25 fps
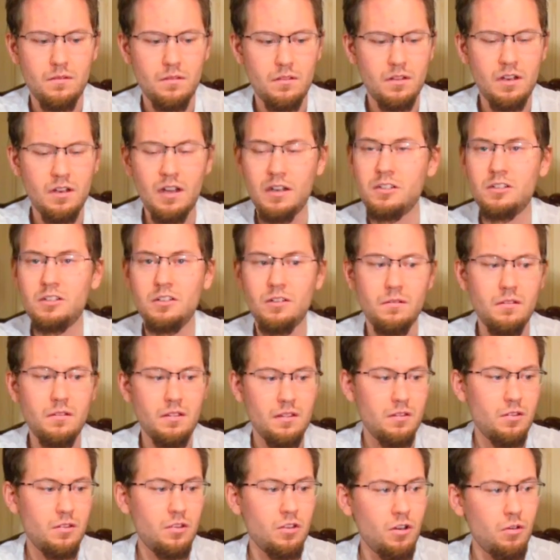not just,
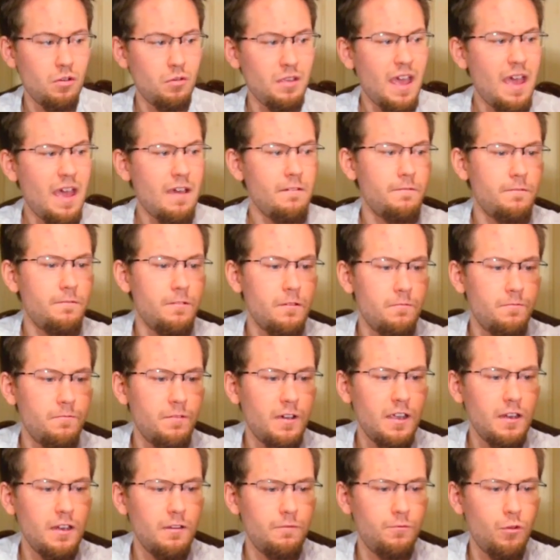you have
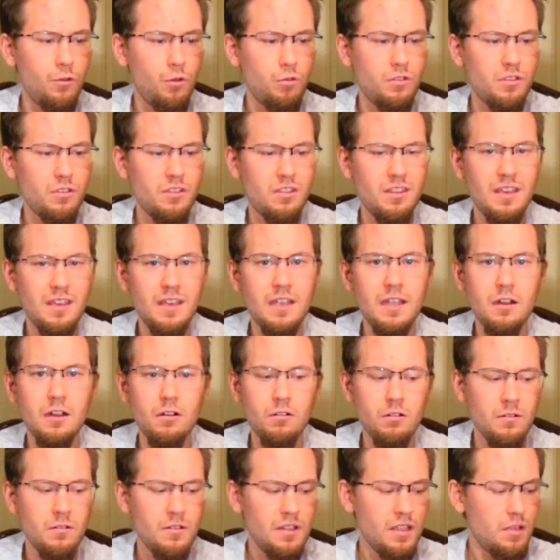fine focus
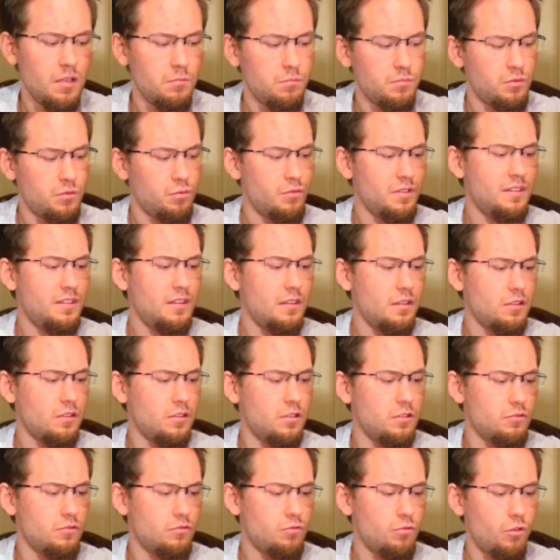here, But with this
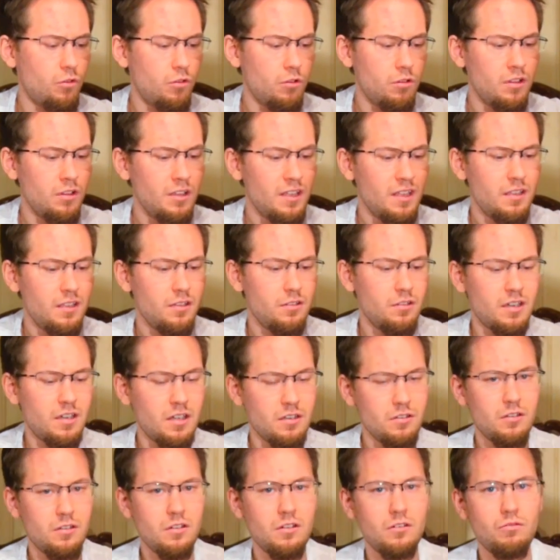control, you
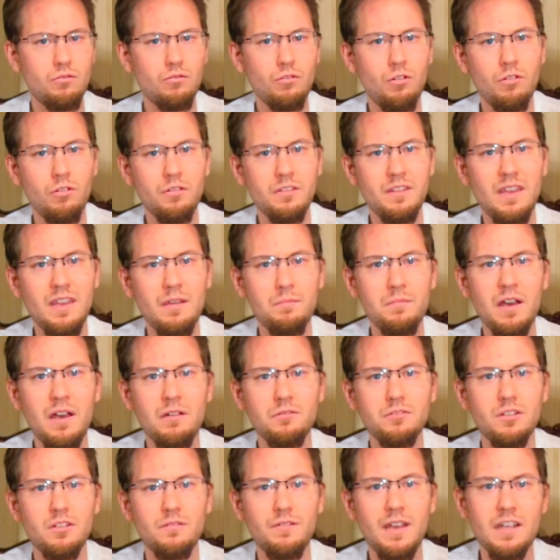can control the
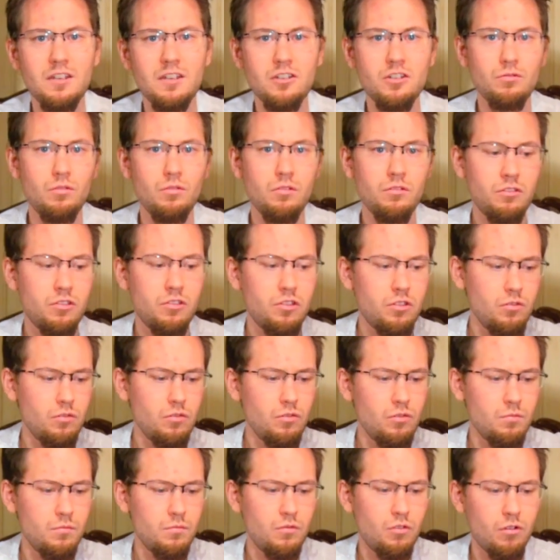amount of actual
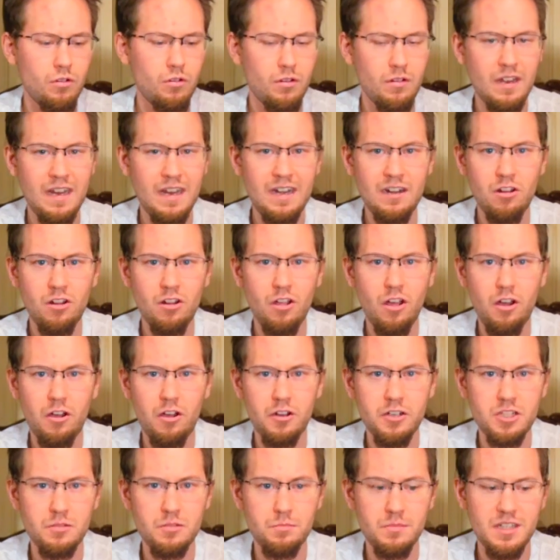zoom or
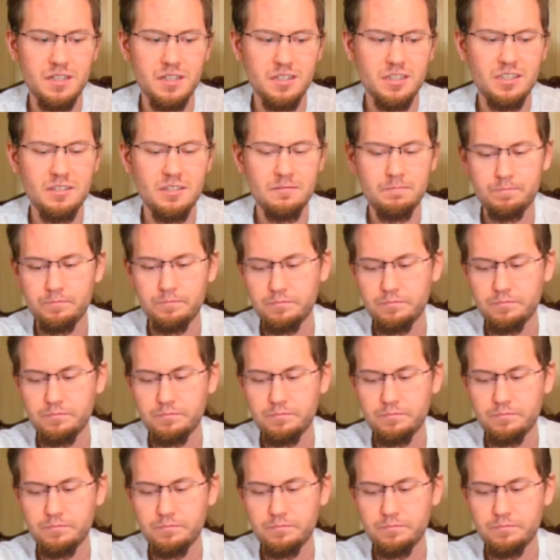enlargement